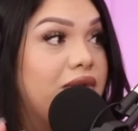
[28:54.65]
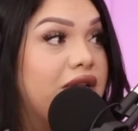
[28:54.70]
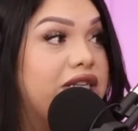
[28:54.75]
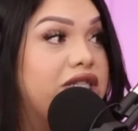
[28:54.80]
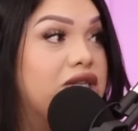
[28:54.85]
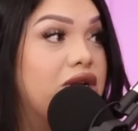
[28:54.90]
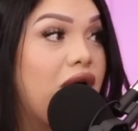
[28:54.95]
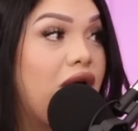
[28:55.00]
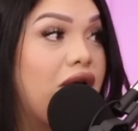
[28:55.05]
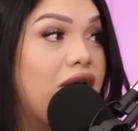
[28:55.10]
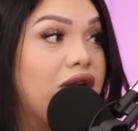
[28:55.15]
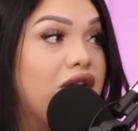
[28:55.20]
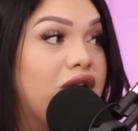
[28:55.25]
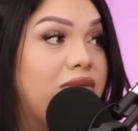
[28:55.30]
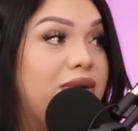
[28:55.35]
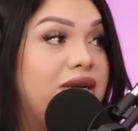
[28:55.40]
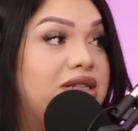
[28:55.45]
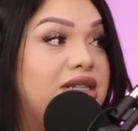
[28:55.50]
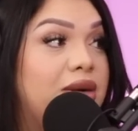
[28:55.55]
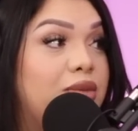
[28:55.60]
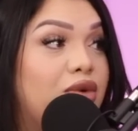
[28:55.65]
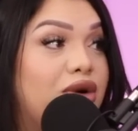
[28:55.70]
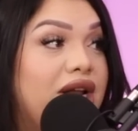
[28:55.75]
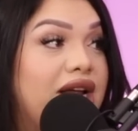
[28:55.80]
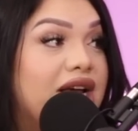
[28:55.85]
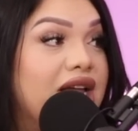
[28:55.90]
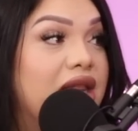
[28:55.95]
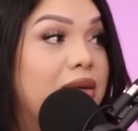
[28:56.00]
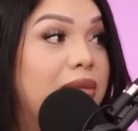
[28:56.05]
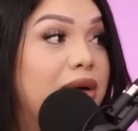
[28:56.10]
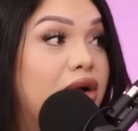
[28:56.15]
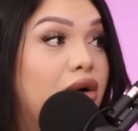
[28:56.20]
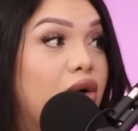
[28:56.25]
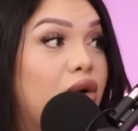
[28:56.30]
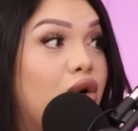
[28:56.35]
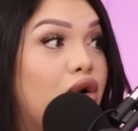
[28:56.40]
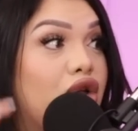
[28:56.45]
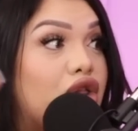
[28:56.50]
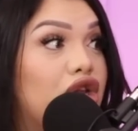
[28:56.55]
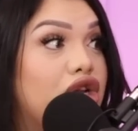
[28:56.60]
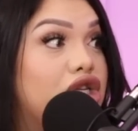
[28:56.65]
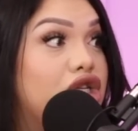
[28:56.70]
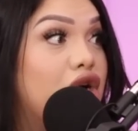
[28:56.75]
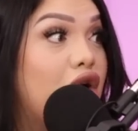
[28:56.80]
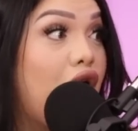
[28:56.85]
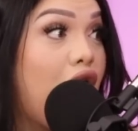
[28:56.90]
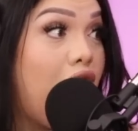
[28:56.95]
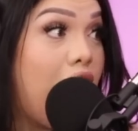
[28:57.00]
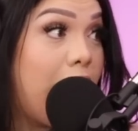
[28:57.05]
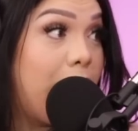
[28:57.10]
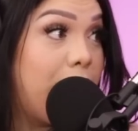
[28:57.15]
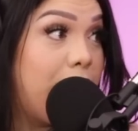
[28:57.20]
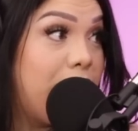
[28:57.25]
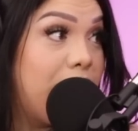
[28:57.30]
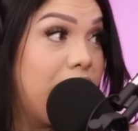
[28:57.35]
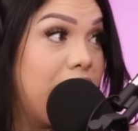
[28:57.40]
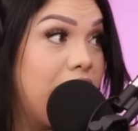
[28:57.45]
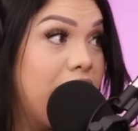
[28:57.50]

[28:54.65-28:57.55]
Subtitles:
scar could be somewhere like in the middle or the top.